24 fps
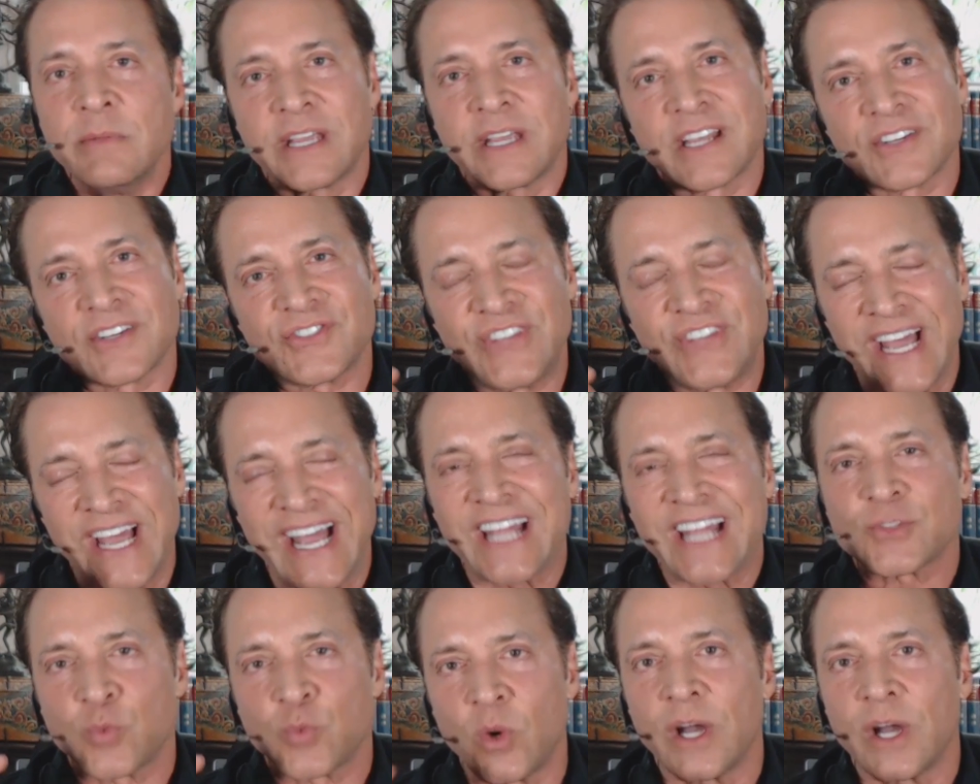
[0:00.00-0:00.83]
because
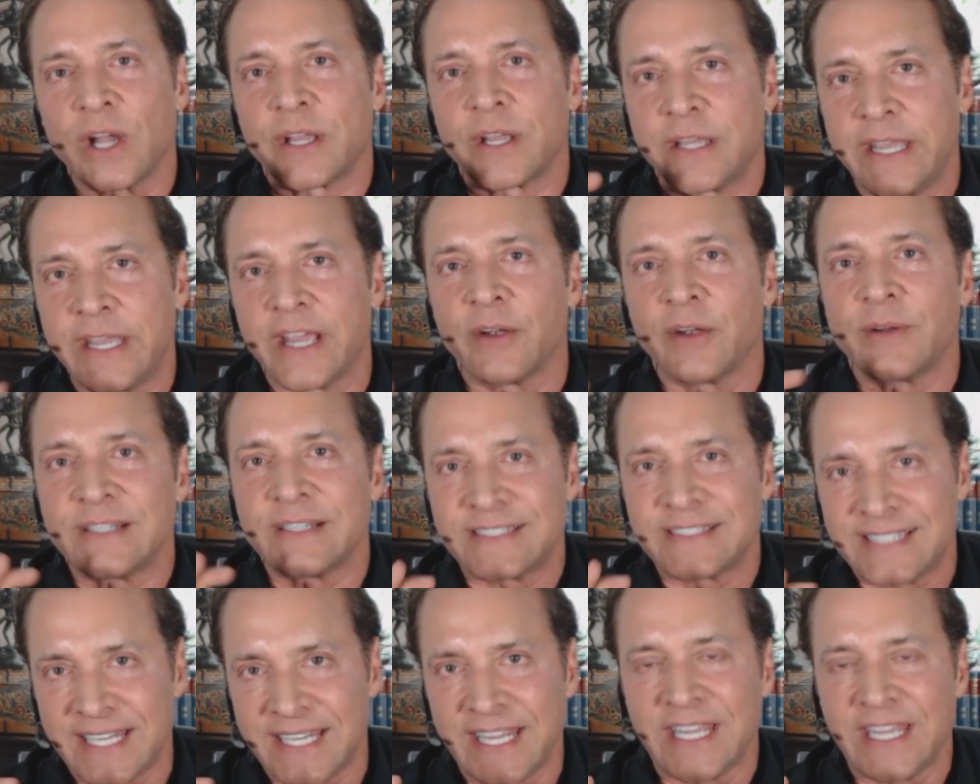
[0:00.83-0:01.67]
that's what
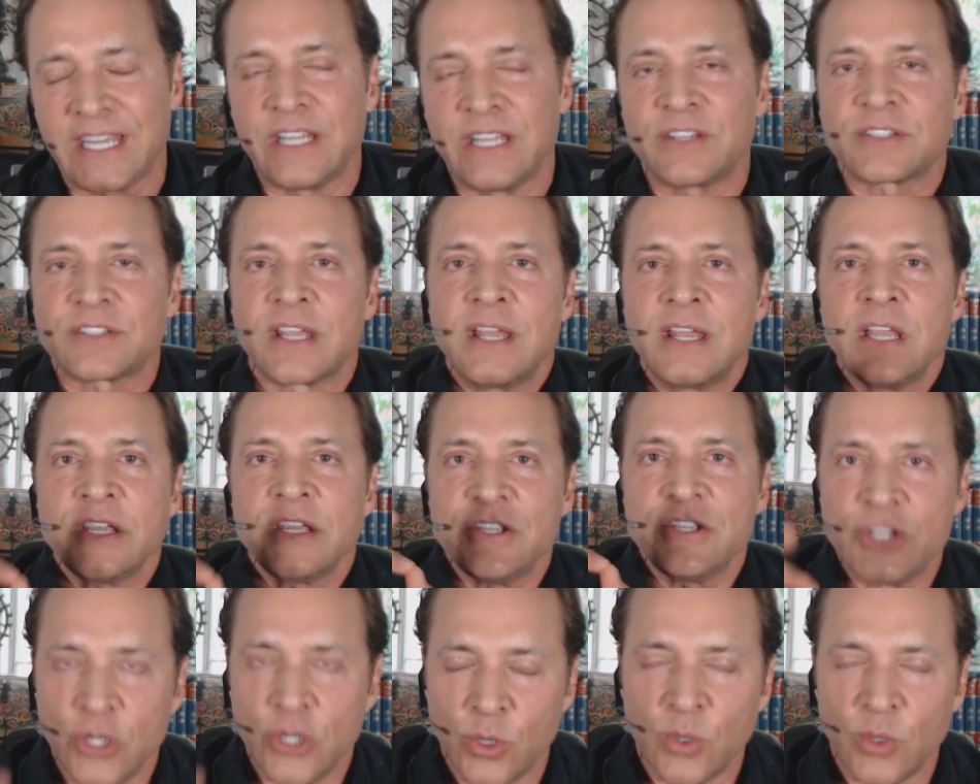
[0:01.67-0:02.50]
guarantees
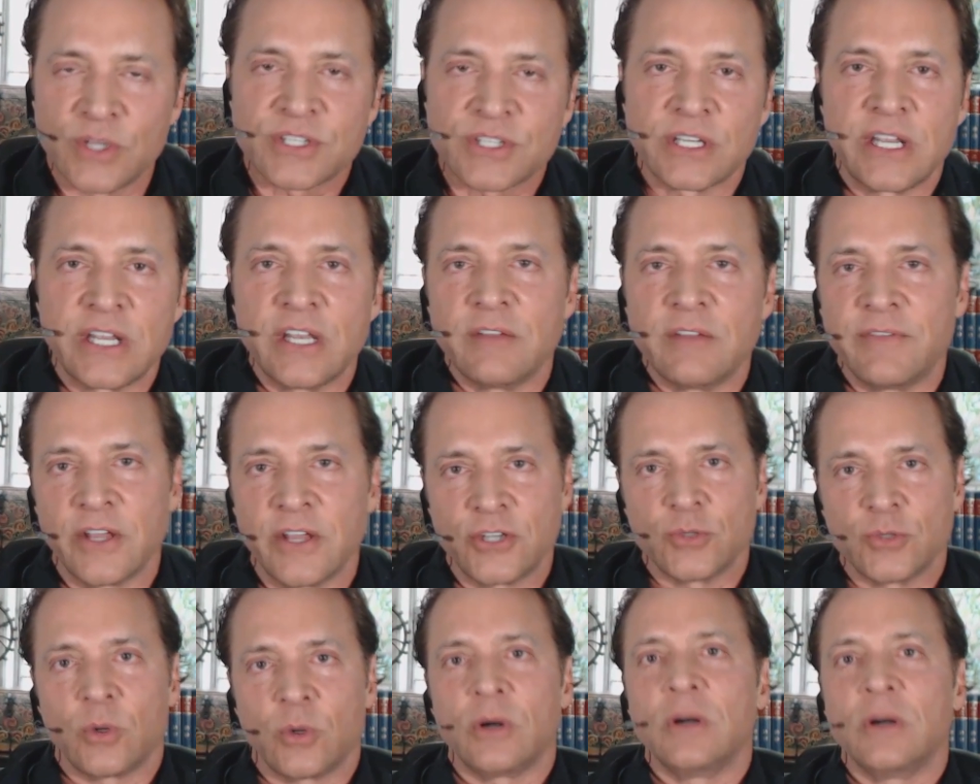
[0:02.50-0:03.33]
you as an
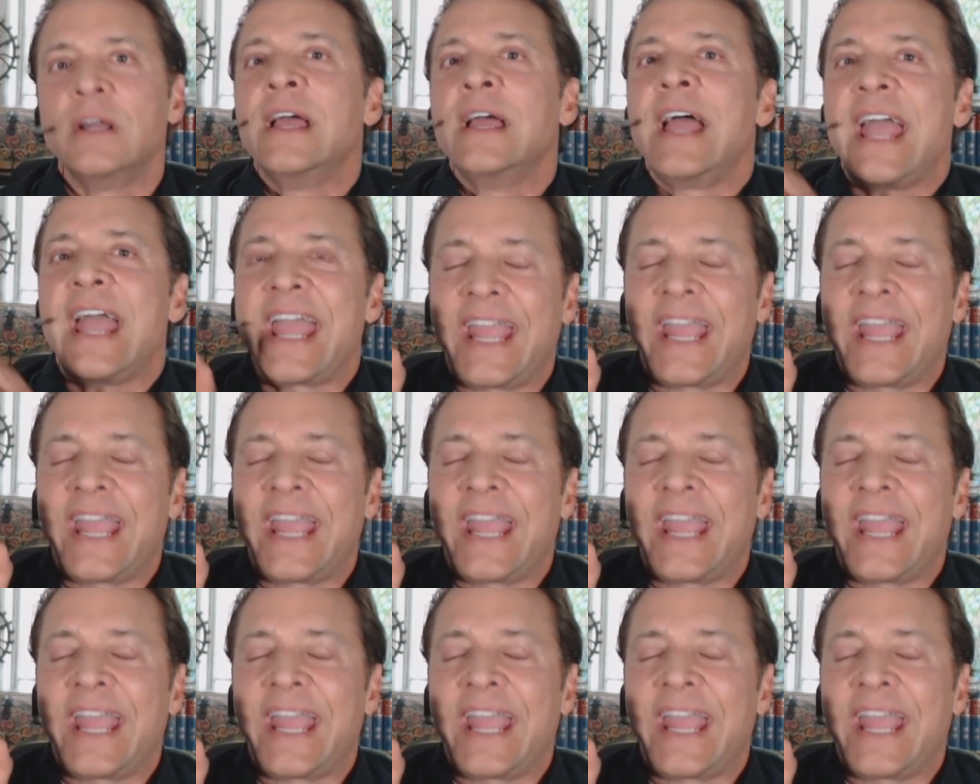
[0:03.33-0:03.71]
individual